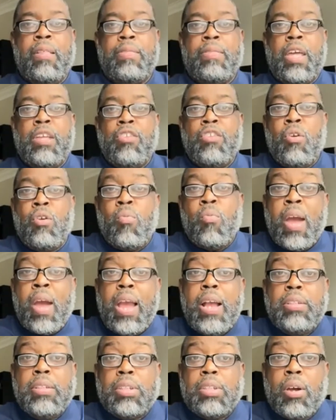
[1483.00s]
then your
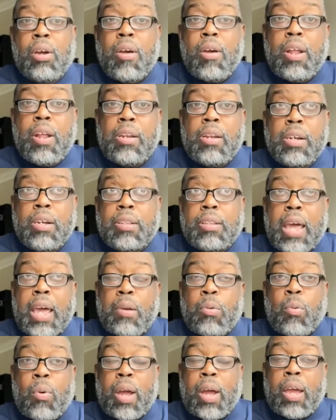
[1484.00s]
ways are going to look
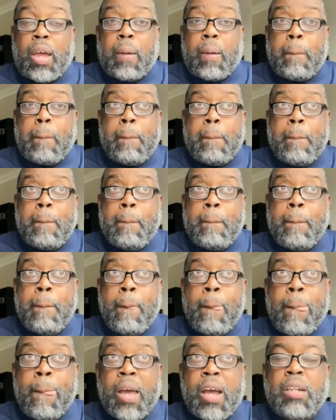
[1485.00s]
that way.
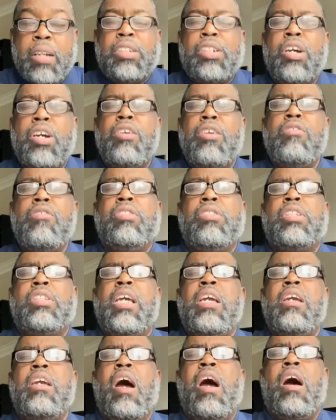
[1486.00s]
Until you
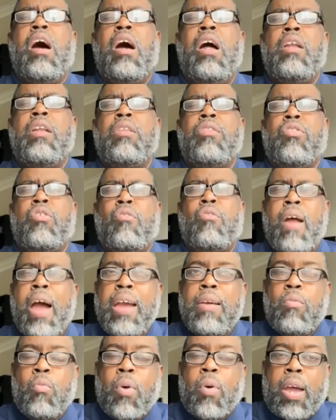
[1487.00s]
see God the
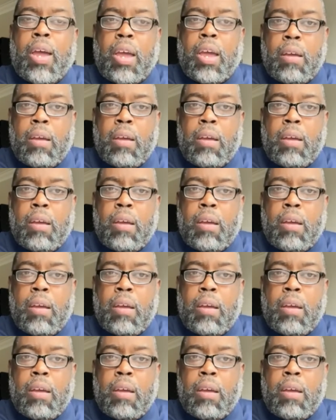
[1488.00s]
right way.